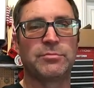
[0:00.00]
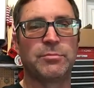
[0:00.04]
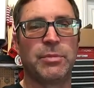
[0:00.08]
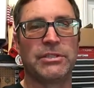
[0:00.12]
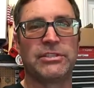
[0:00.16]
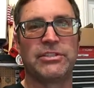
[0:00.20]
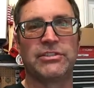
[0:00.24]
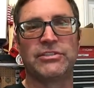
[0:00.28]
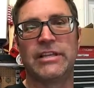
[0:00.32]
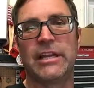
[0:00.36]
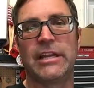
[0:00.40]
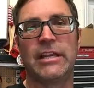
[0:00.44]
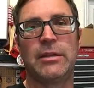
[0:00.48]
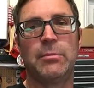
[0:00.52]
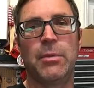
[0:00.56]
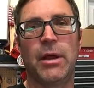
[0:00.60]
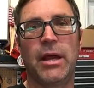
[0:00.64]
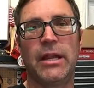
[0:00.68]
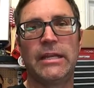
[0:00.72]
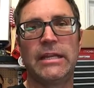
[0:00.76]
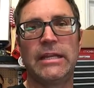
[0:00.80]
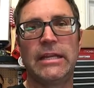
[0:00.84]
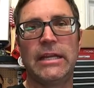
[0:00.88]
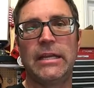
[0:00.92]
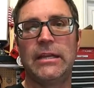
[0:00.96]
But does
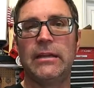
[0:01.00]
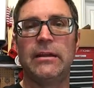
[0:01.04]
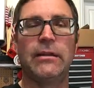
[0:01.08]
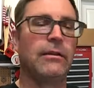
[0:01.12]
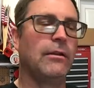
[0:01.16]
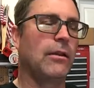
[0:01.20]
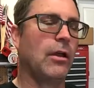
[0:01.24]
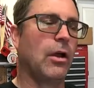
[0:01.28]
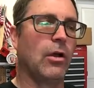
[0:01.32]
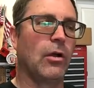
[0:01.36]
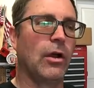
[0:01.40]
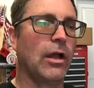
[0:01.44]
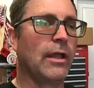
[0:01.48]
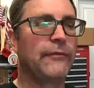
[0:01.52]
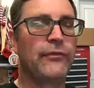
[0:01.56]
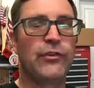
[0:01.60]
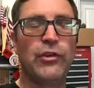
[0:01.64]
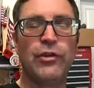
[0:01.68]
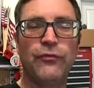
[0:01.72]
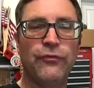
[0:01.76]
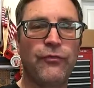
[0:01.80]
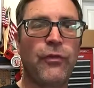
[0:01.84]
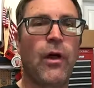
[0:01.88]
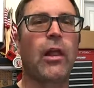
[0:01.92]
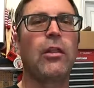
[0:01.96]
anybody need it? No. If
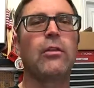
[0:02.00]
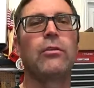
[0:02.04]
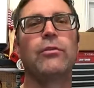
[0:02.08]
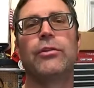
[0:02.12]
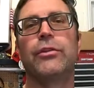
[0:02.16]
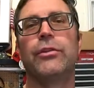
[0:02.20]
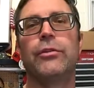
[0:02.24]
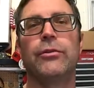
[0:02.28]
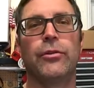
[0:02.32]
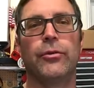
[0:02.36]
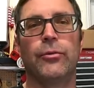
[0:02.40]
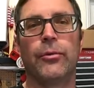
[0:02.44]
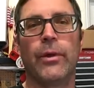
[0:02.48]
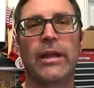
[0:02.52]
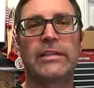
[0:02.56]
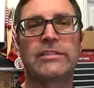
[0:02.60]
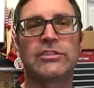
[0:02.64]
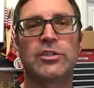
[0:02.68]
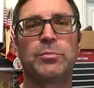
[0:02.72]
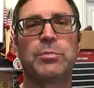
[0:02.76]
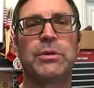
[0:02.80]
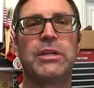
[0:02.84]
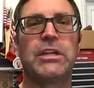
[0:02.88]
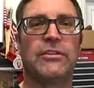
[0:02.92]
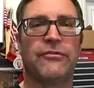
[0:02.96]
you follow the
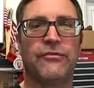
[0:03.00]
recipe,